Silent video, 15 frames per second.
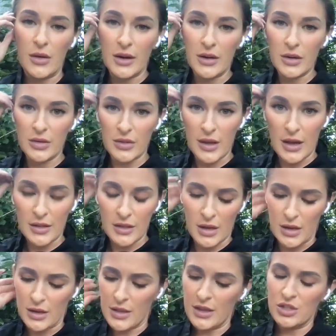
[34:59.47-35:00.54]
I know that
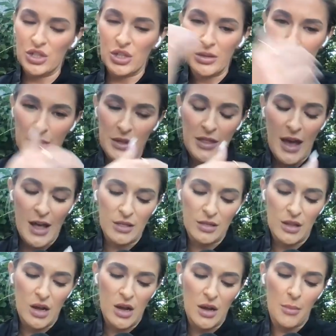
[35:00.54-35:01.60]
uh, they shouldn't be that
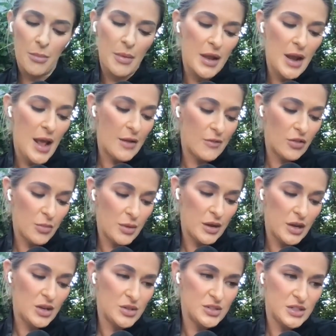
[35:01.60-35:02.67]
long, but
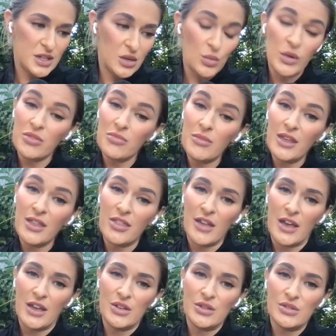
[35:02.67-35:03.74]
everybody who stayed with me,
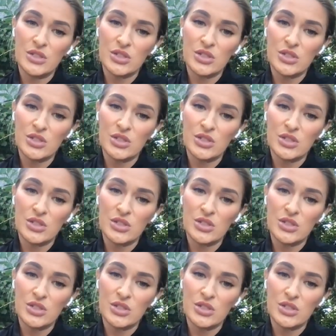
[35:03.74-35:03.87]
thank you